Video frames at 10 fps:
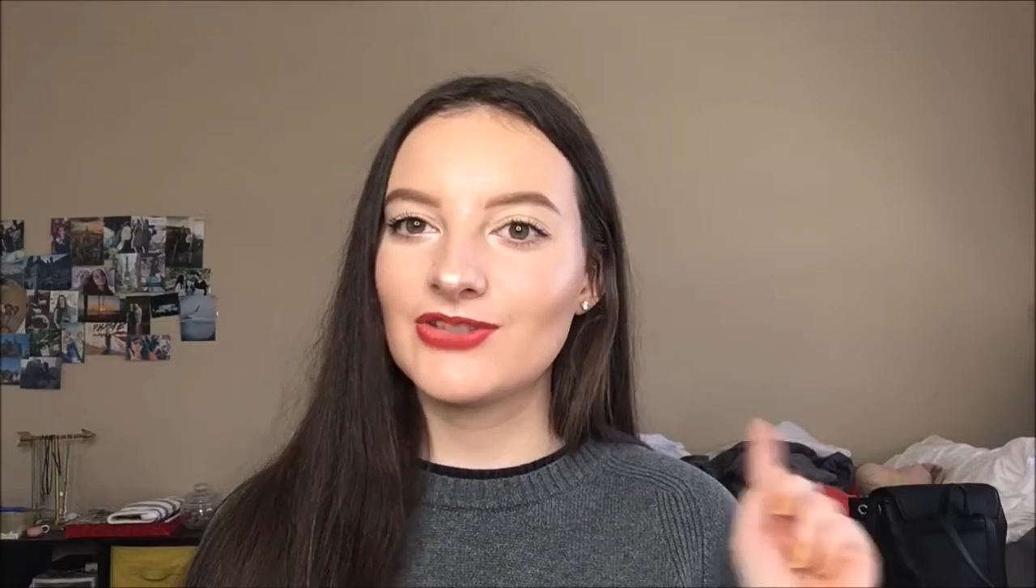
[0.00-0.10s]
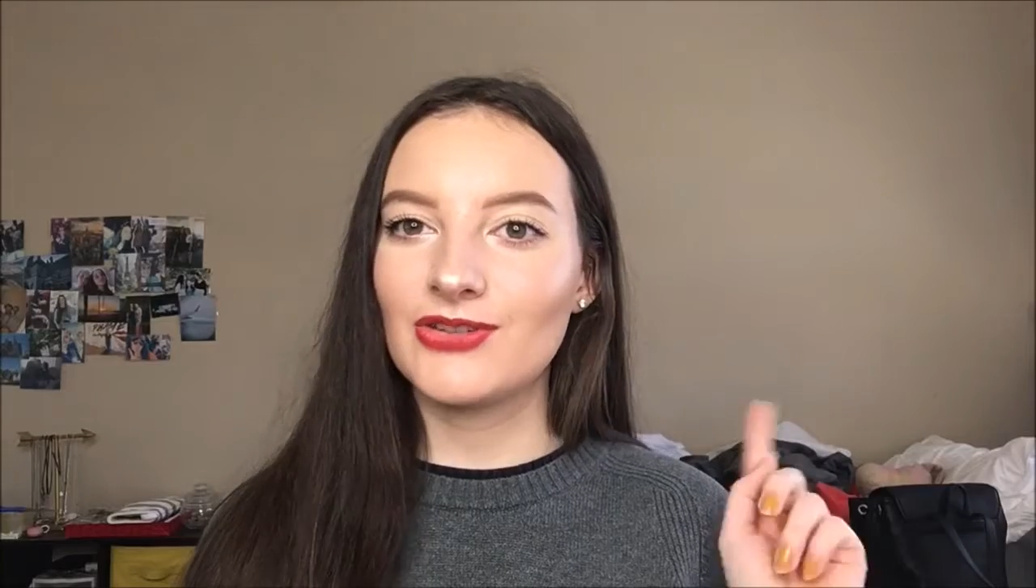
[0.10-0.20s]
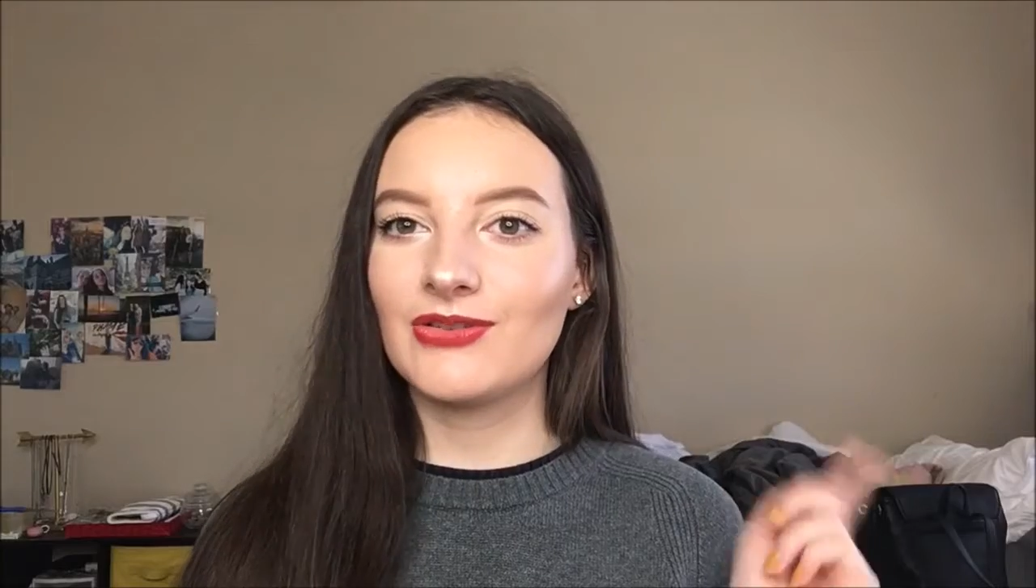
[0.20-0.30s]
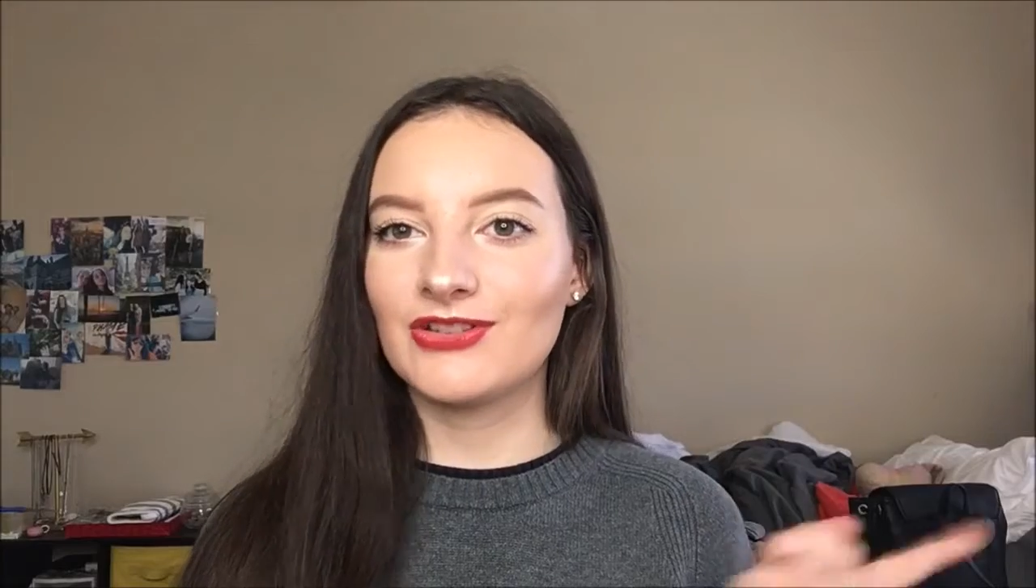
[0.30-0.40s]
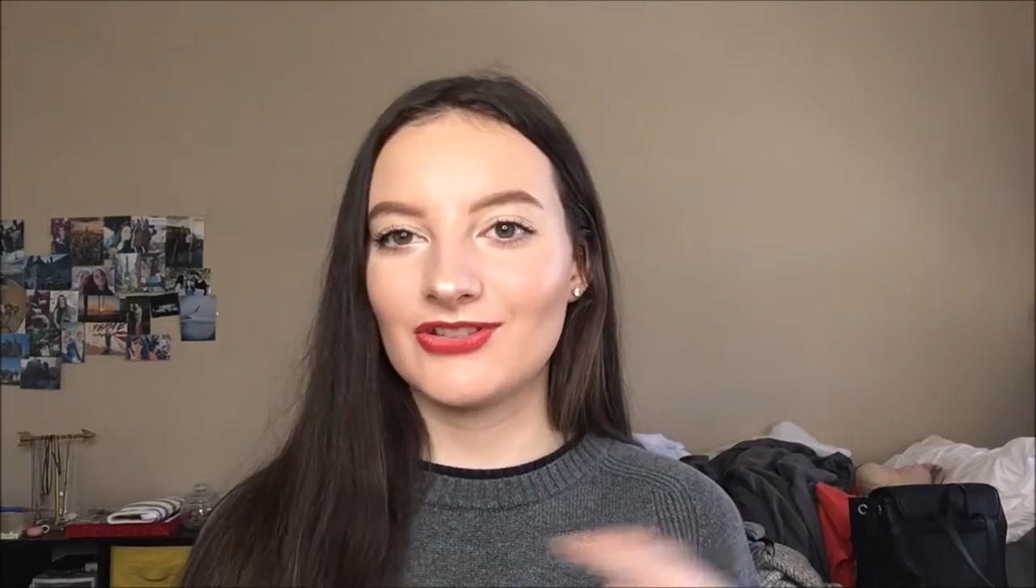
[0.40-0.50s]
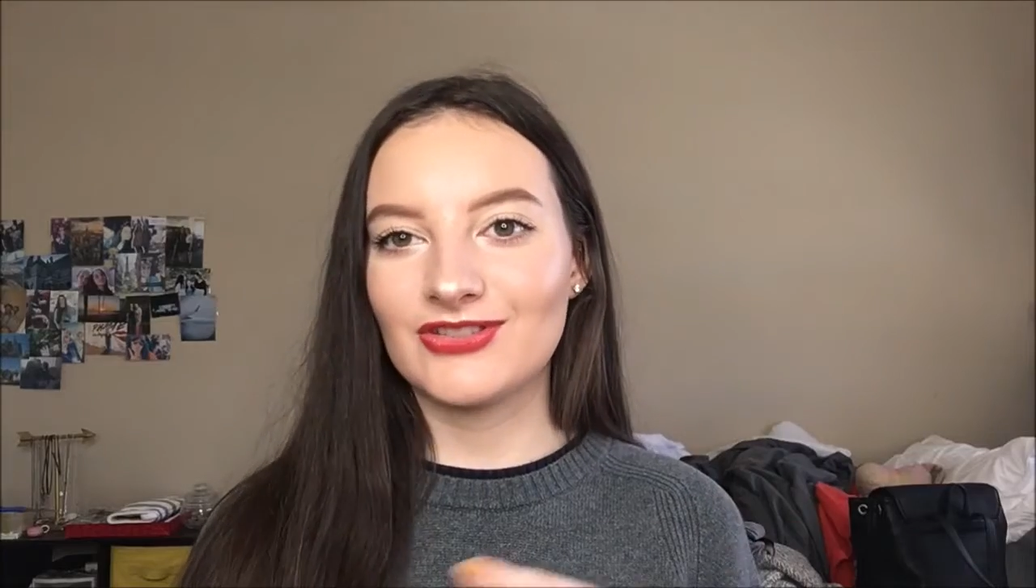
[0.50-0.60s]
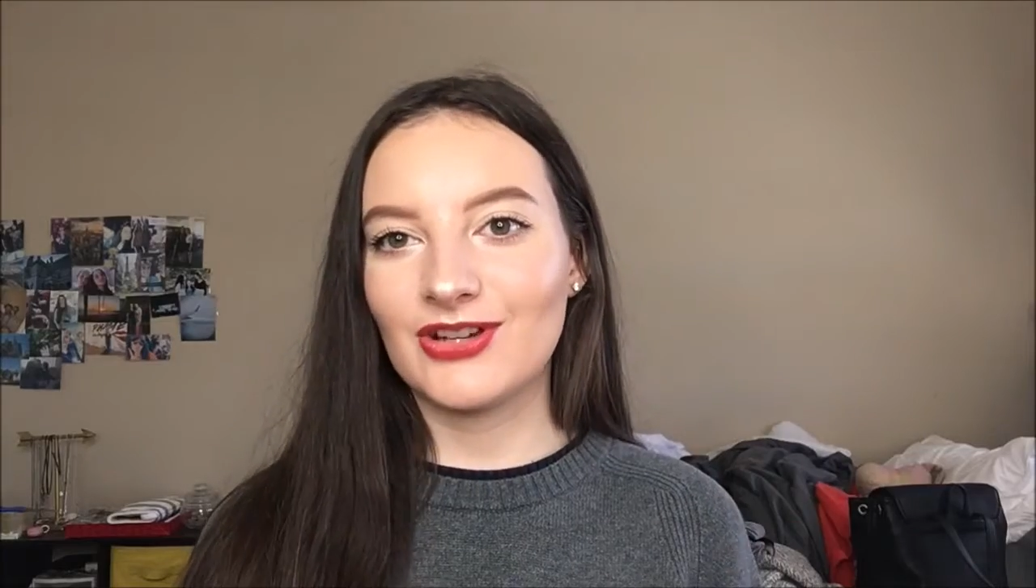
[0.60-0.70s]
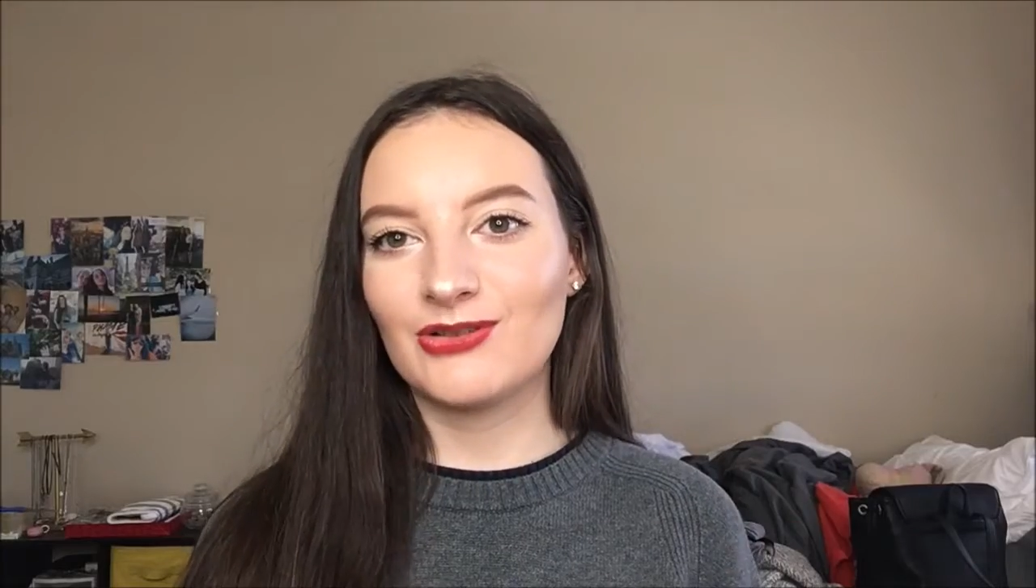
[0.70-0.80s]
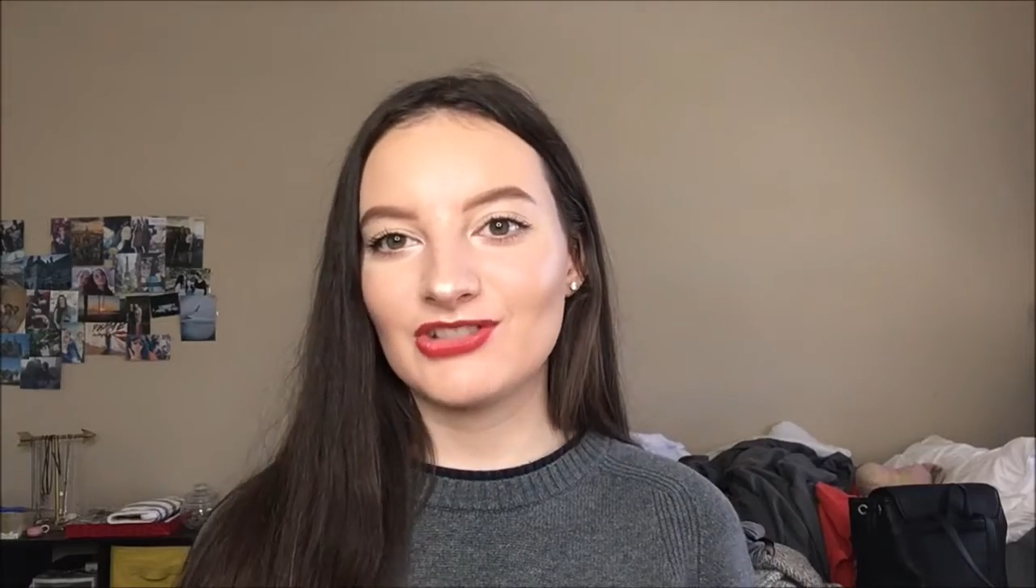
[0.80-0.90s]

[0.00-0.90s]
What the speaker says: so you can just go